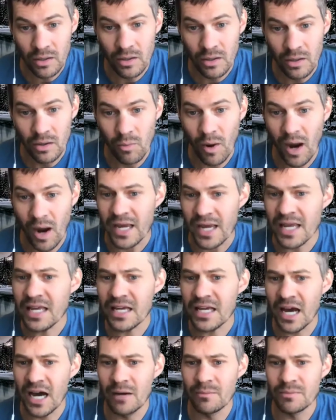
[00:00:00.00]
why he
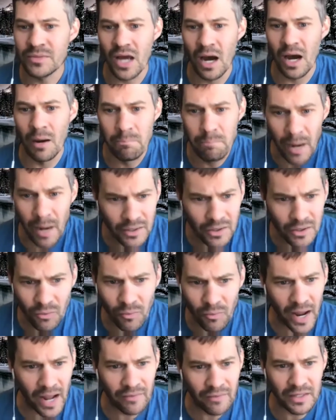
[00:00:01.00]
comes a-butting
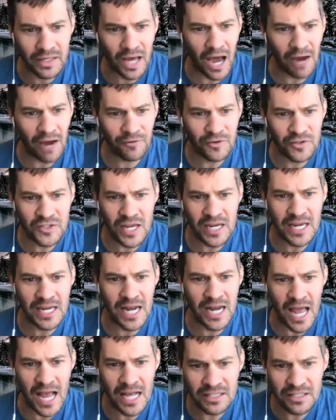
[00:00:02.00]
around the godforsaken
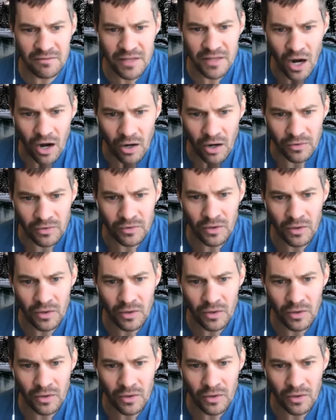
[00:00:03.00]
ends of the earth.